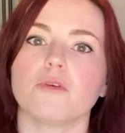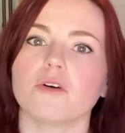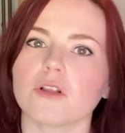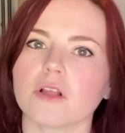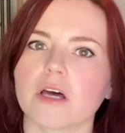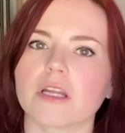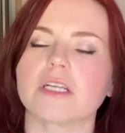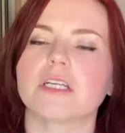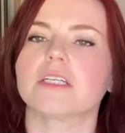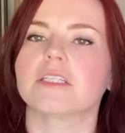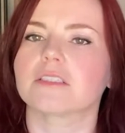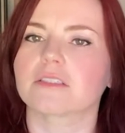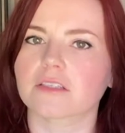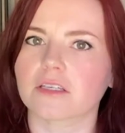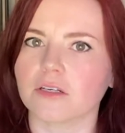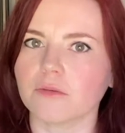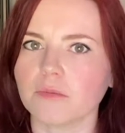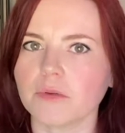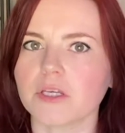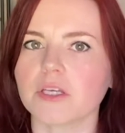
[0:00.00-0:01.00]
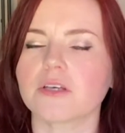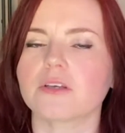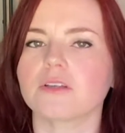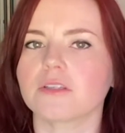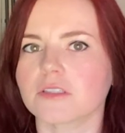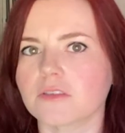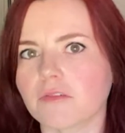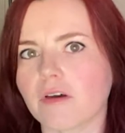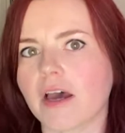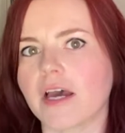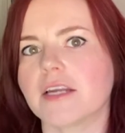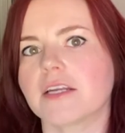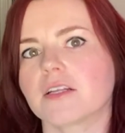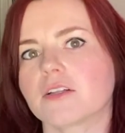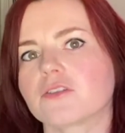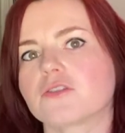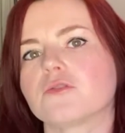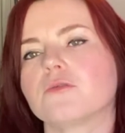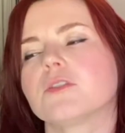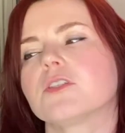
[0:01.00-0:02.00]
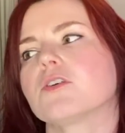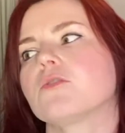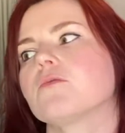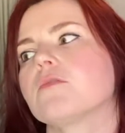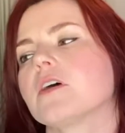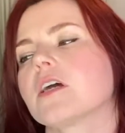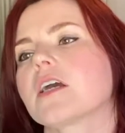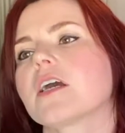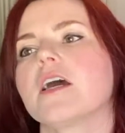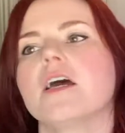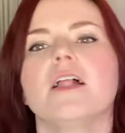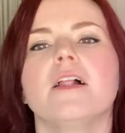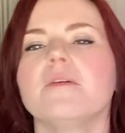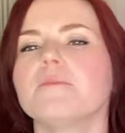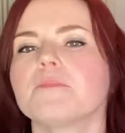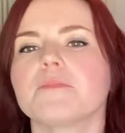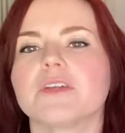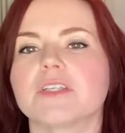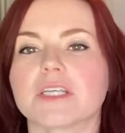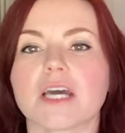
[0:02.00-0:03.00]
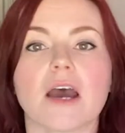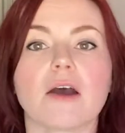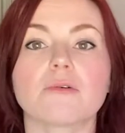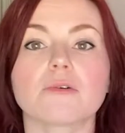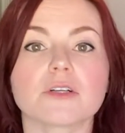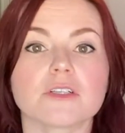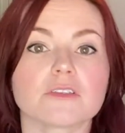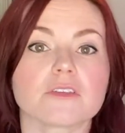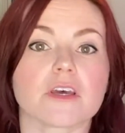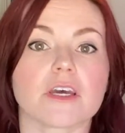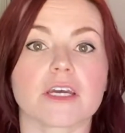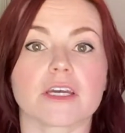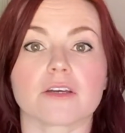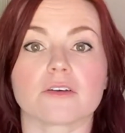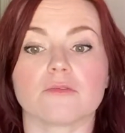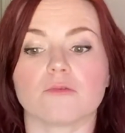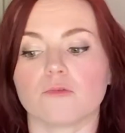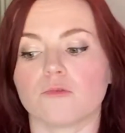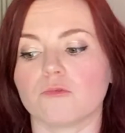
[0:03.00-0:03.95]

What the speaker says: pull on it, it's gonna peel, it's fine, it'll do its own thing. The tower is like